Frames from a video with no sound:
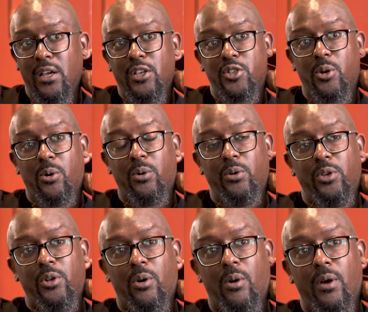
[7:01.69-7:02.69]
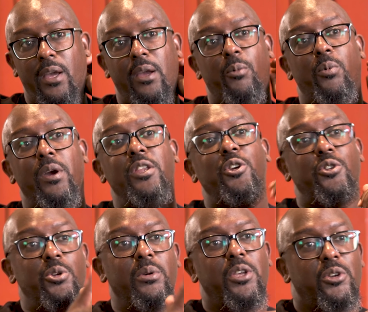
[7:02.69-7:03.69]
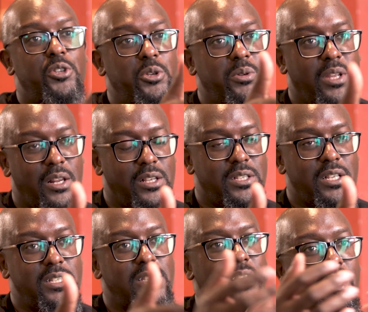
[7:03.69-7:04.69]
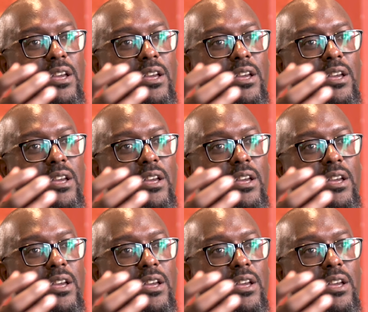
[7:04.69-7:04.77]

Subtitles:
So, you know, when you're doing your due diligence,